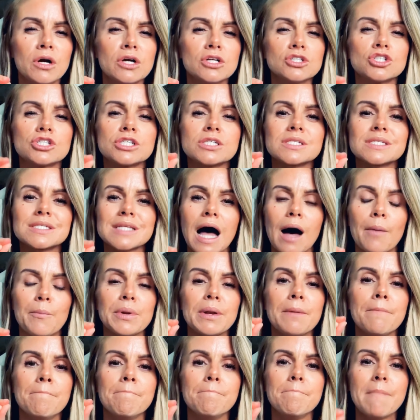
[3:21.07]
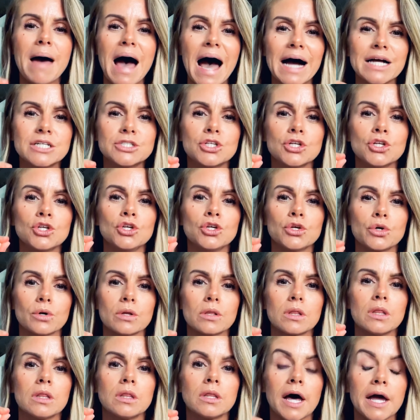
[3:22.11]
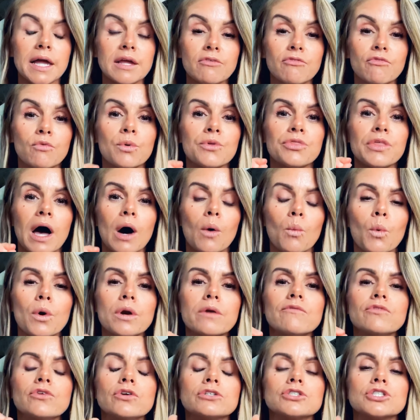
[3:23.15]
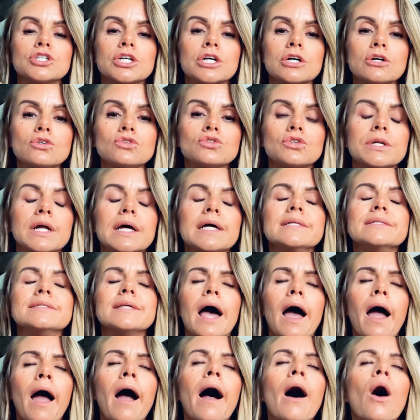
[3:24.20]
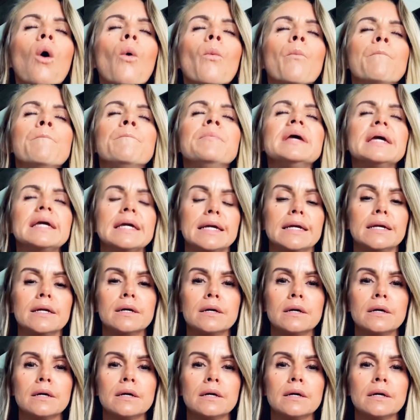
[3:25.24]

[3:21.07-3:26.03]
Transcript: Just stop and imagine your life without one of your children and tell me